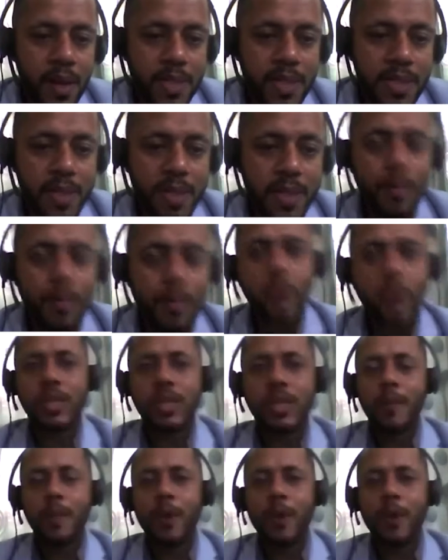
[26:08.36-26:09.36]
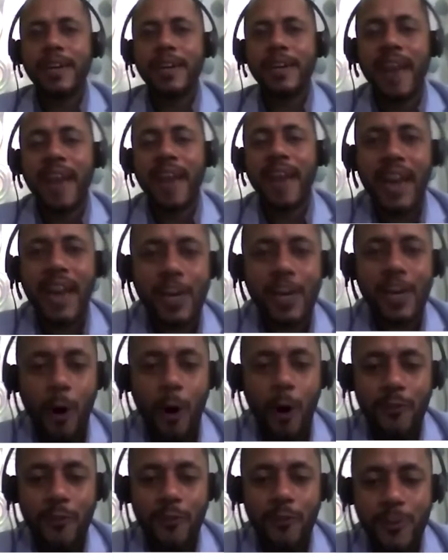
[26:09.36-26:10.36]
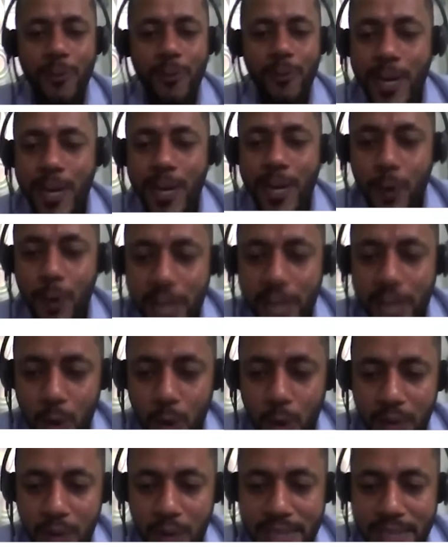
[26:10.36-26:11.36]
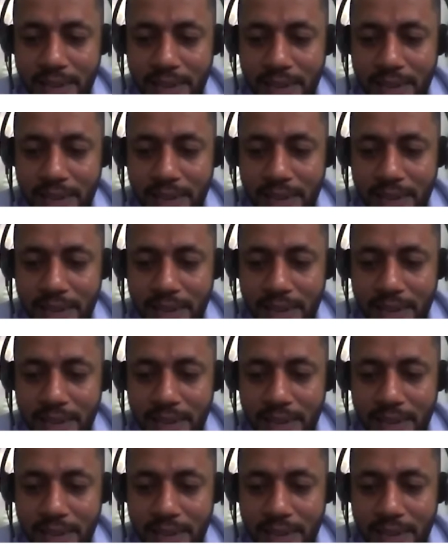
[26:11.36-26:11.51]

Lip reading: The most important highlight of 2020 was